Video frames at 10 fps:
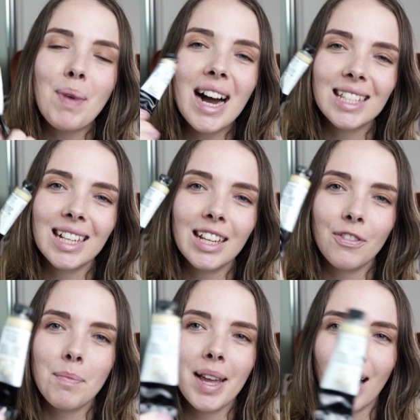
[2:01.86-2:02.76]
personally
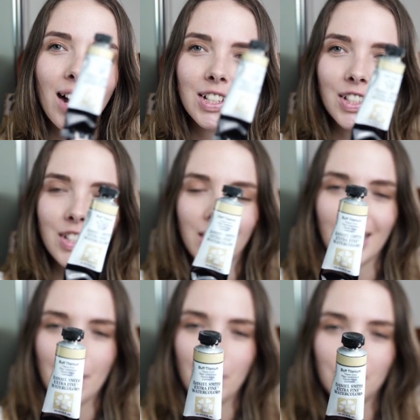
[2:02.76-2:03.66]
for me I just don't
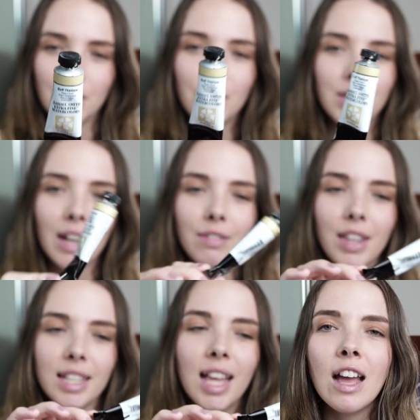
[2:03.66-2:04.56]
get much use out of
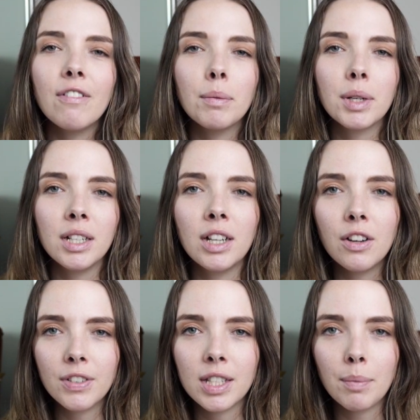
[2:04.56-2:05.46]
this. If I'm going to go
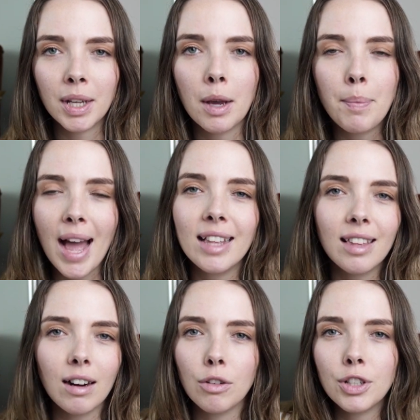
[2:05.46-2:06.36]
for something opaque
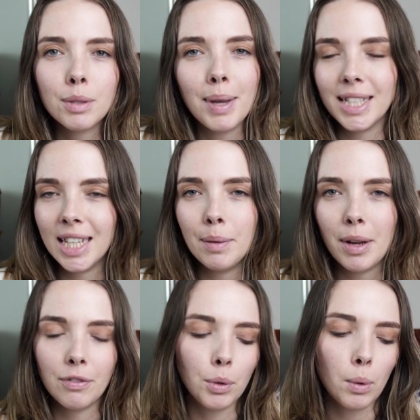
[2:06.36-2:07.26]
then I'll just mix in a
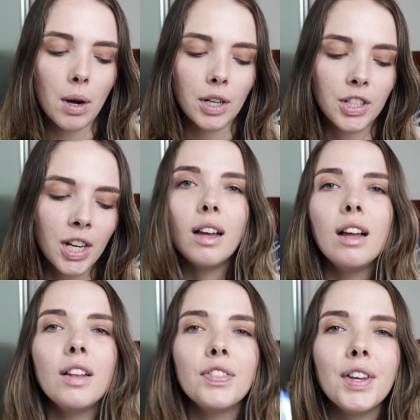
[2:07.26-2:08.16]
bit of gouache.
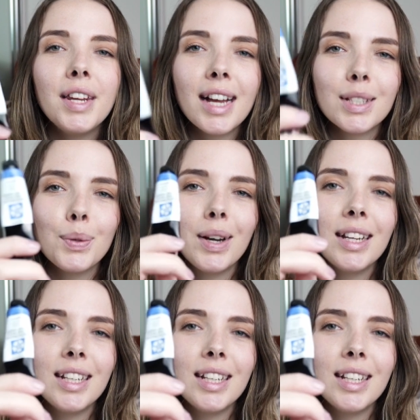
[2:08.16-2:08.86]
The next one